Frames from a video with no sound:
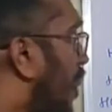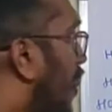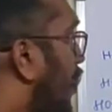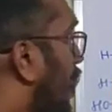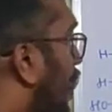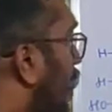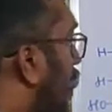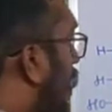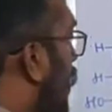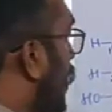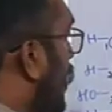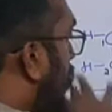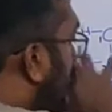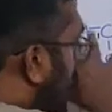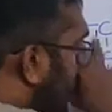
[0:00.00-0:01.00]
okay
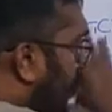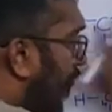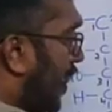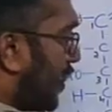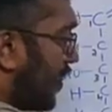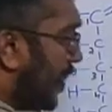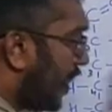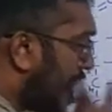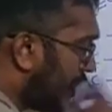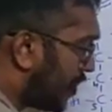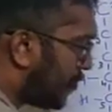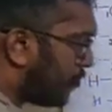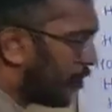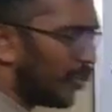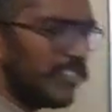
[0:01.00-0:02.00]
to write the
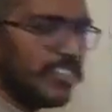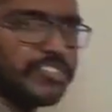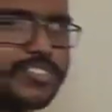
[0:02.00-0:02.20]
both